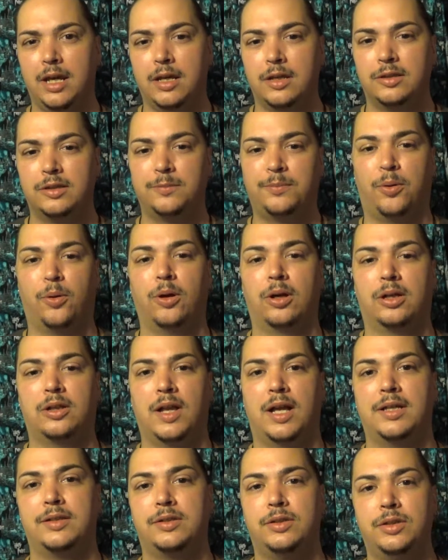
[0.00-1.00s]
support
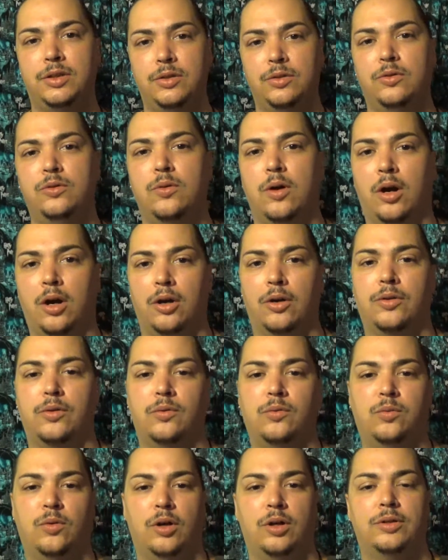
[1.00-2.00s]
class. You are the
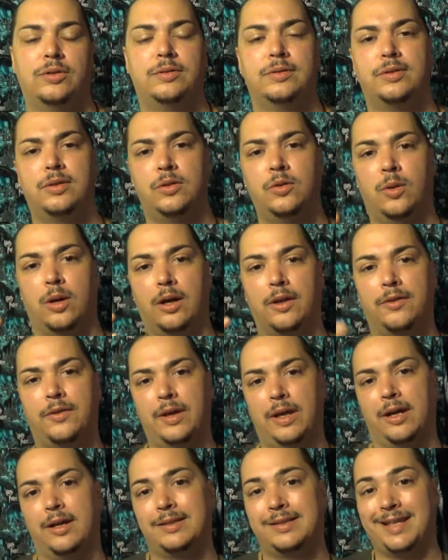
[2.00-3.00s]
ones who are
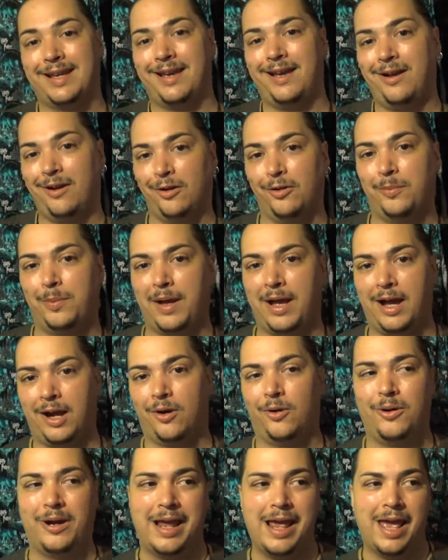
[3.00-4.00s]
there to help
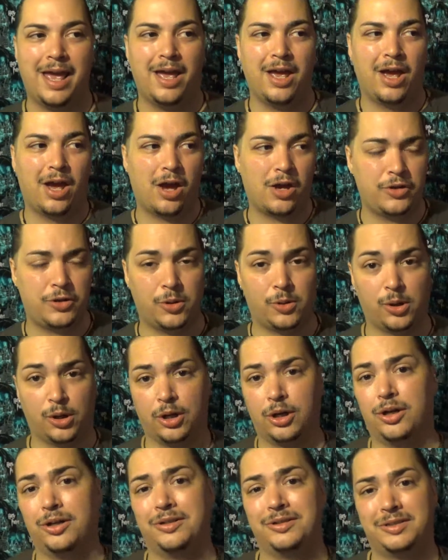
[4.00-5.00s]
out
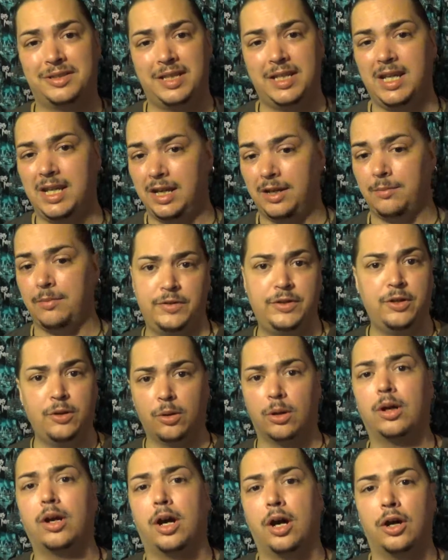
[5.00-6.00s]
your team.
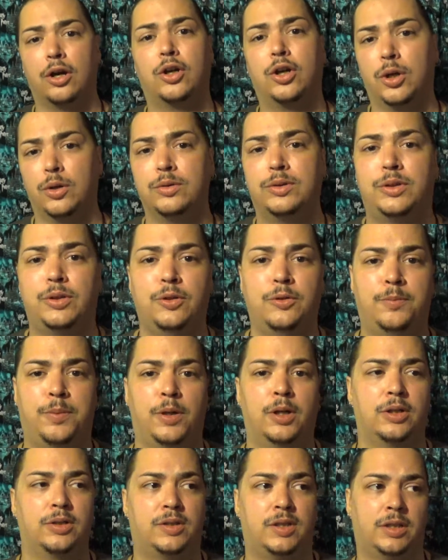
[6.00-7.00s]
You're our go-to
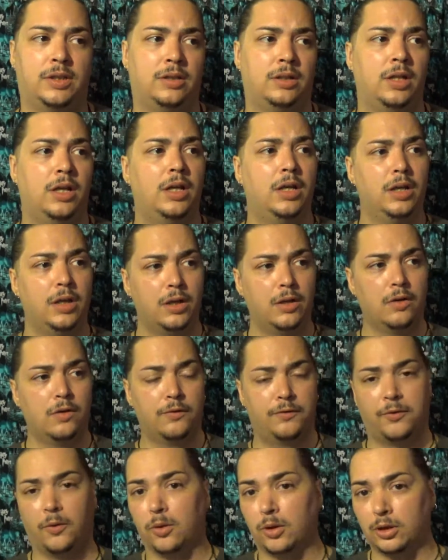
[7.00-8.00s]
person
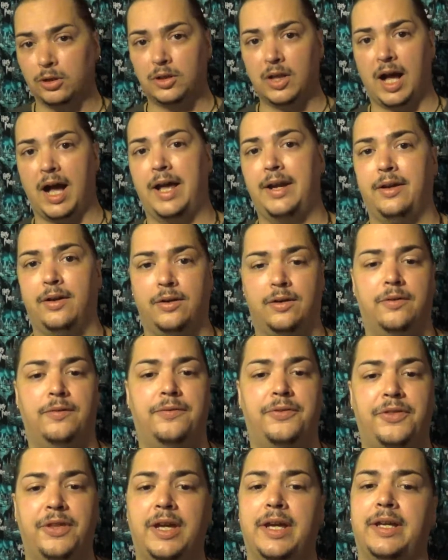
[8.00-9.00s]
for a lot of
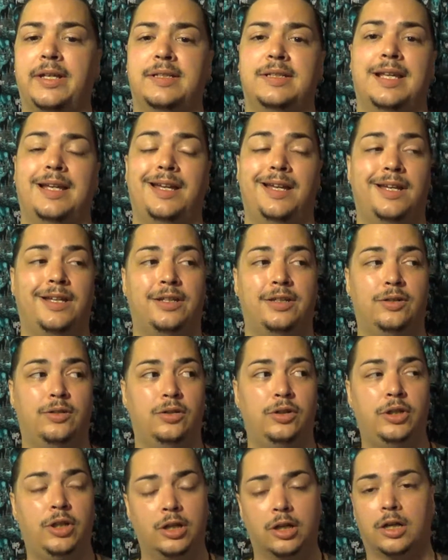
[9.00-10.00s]
things,
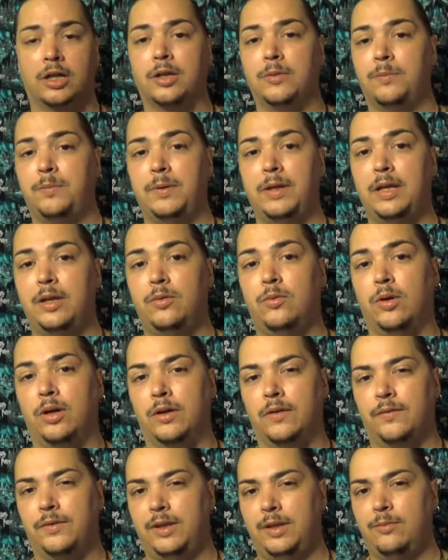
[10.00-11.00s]
and you're going to be one
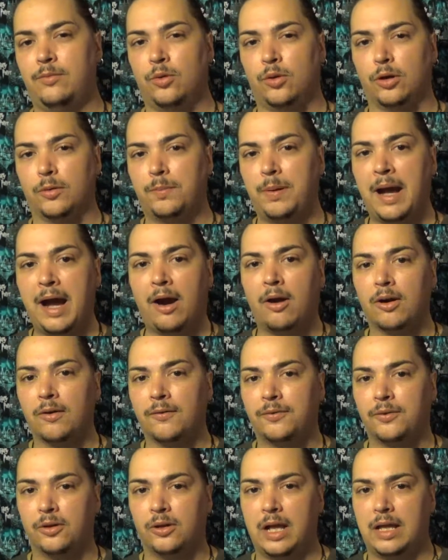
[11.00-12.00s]
of the more
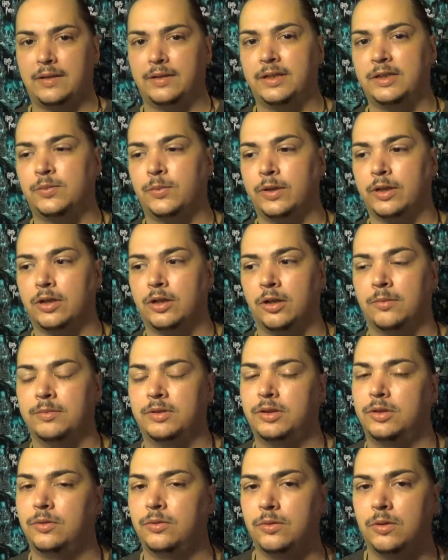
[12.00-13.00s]
powerful, at least when it comes
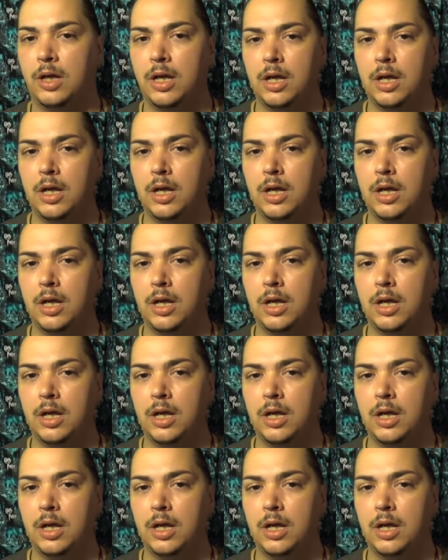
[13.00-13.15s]
to